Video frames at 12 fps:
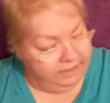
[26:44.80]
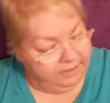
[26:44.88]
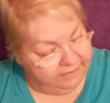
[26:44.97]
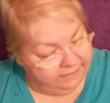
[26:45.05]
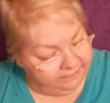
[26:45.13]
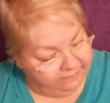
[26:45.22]

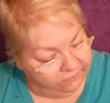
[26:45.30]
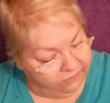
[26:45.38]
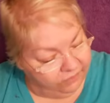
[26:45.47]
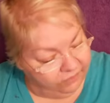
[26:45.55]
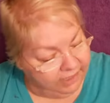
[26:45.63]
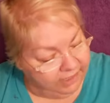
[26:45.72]
This is
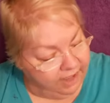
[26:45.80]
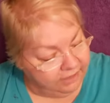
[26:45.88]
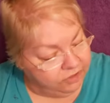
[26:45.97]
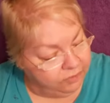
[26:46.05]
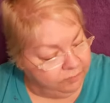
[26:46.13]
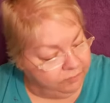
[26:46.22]
good
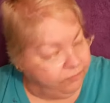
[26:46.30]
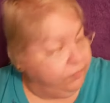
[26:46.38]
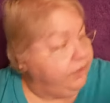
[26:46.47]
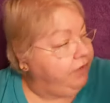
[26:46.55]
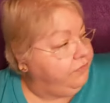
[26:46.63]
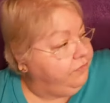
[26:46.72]
October
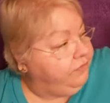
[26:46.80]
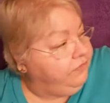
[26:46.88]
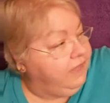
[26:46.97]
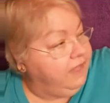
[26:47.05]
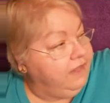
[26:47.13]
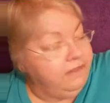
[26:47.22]
4th through
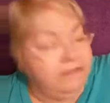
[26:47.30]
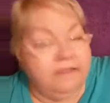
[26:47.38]
10th.